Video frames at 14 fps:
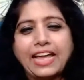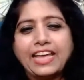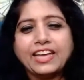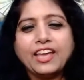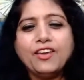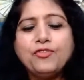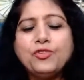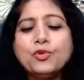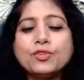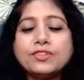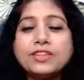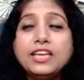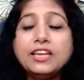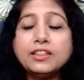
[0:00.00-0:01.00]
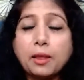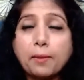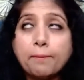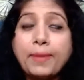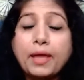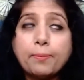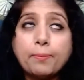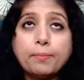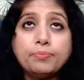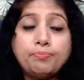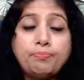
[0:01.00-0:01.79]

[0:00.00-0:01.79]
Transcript: Like if you see the big,